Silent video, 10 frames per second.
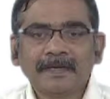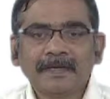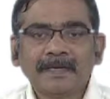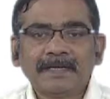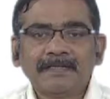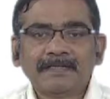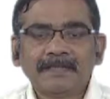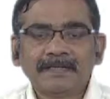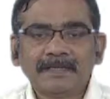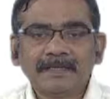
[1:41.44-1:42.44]
radix
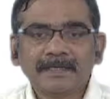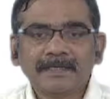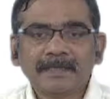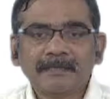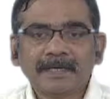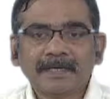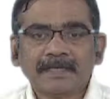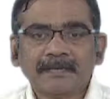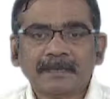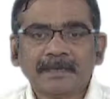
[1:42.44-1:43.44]
sort is a P
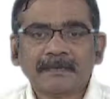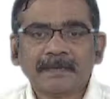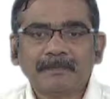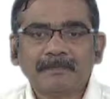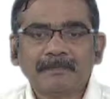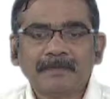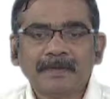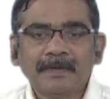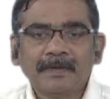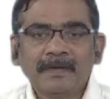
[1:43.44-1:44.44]
class problem.
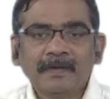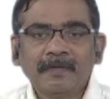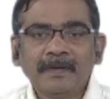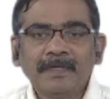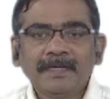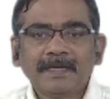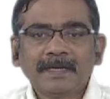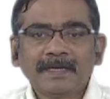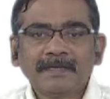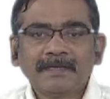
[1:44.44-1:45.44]
What is the
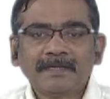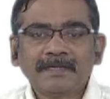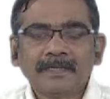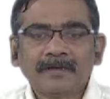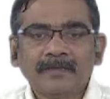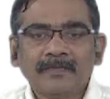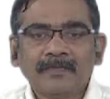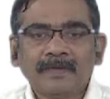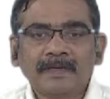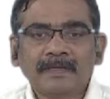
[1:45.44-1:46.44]
characteristic
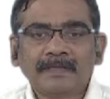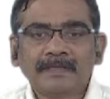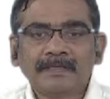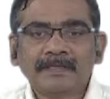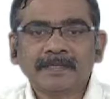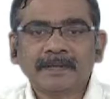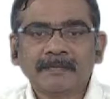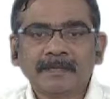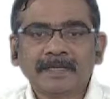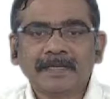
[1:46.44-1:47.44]
of this
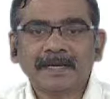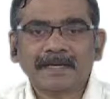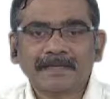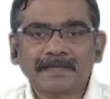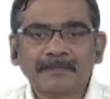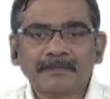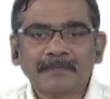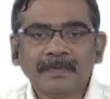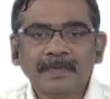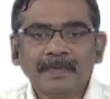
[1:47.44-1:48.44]
P class?
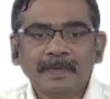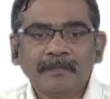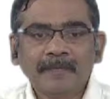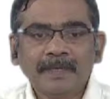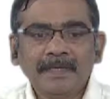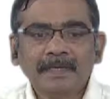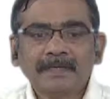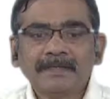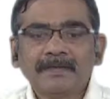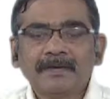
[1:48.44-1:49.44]
P
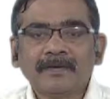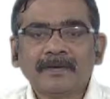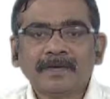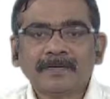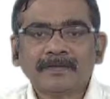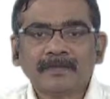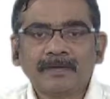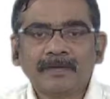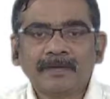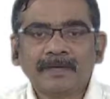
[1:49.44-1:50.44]
class are
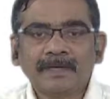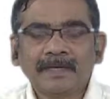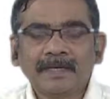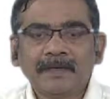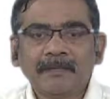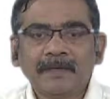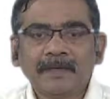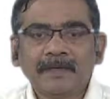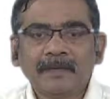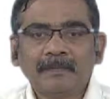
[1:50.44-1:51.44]
solvable in
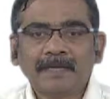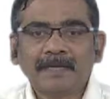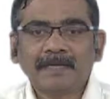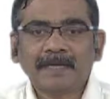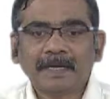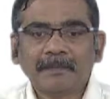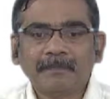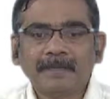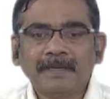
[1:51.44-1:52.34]
polynomial time,